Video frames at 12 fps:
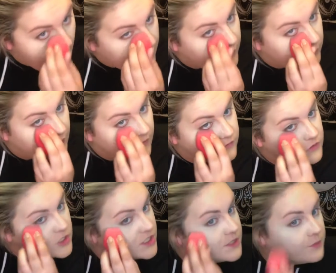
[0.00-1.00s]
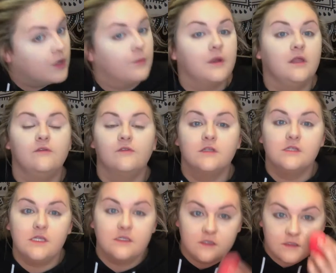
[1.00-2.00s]
I don't ever dress appropriately for the
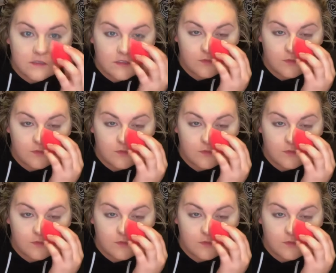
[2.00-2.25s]
seasons.